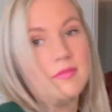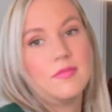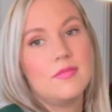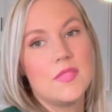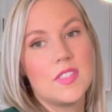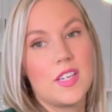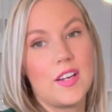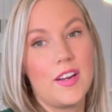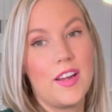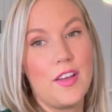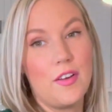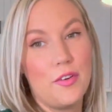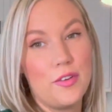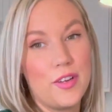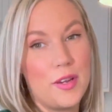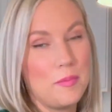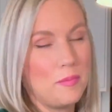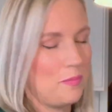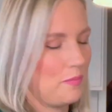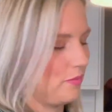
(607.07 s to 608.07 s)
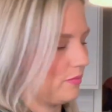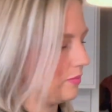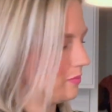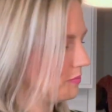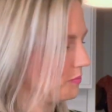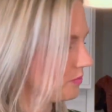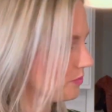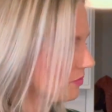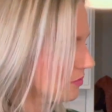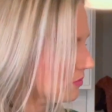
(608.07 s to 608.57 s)
Sorry, hold on.
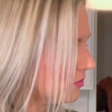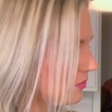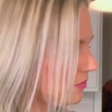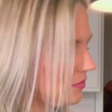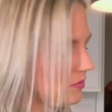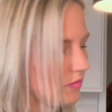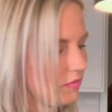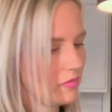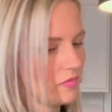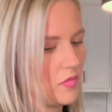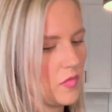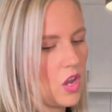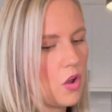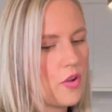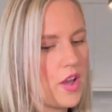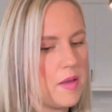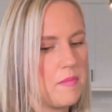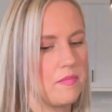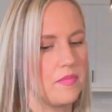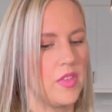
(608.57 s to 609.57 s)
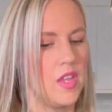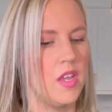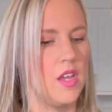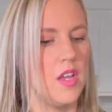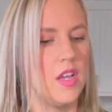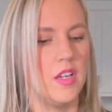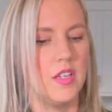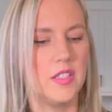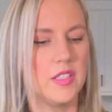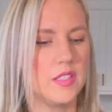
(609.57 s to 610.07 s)
Okay,
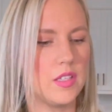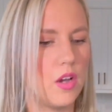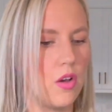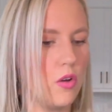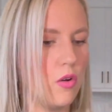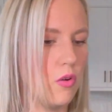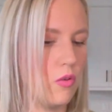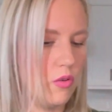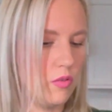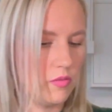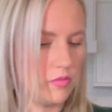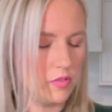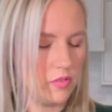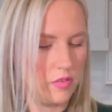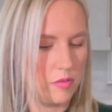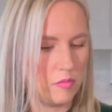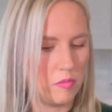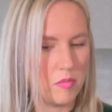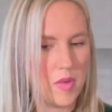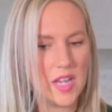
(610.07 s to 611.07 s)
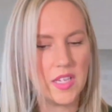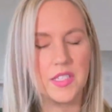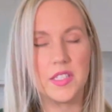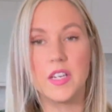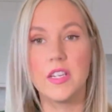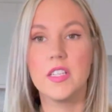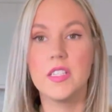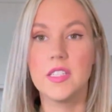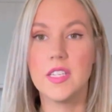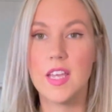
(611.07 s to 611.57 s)
so My
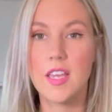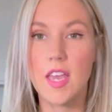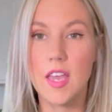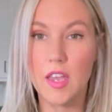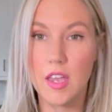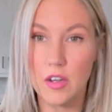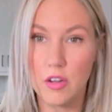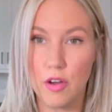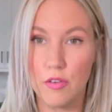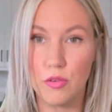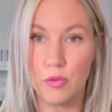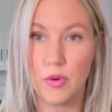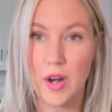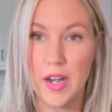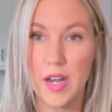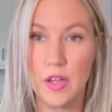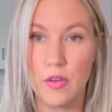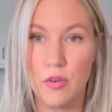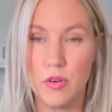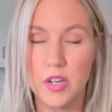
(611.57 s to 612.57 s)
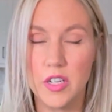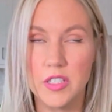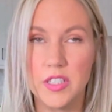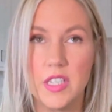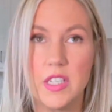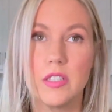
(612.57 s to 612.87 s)
son is taking a novel writing course.